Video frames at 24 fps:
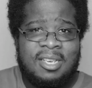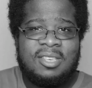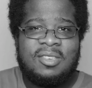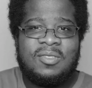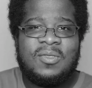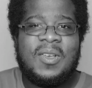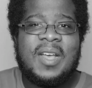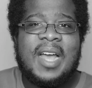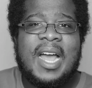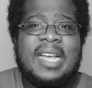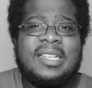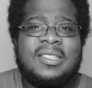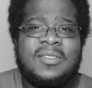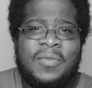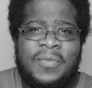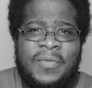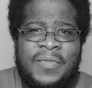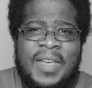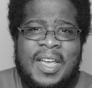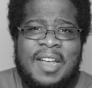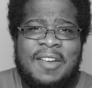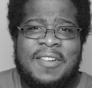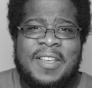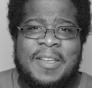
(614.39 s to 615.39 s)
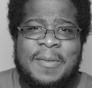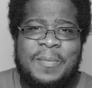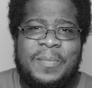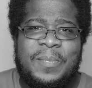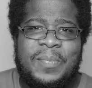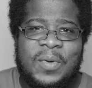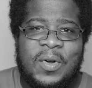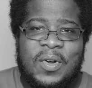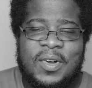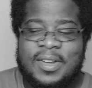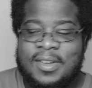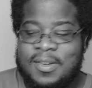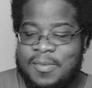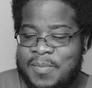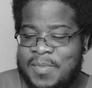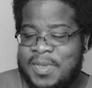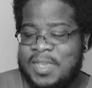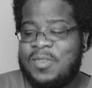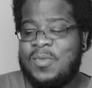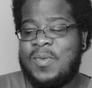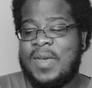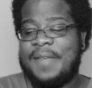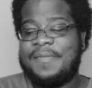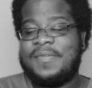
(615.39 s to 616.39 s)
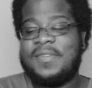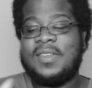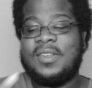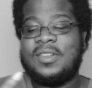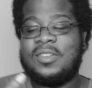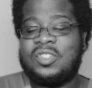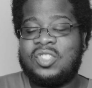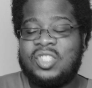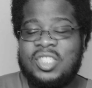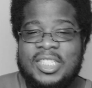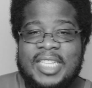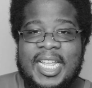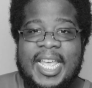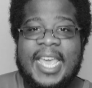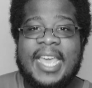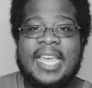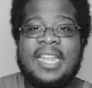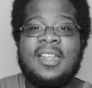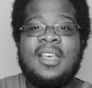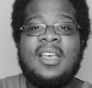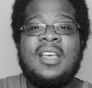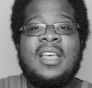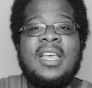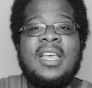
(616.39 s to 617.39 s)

You guys are very important to me. You have to understand.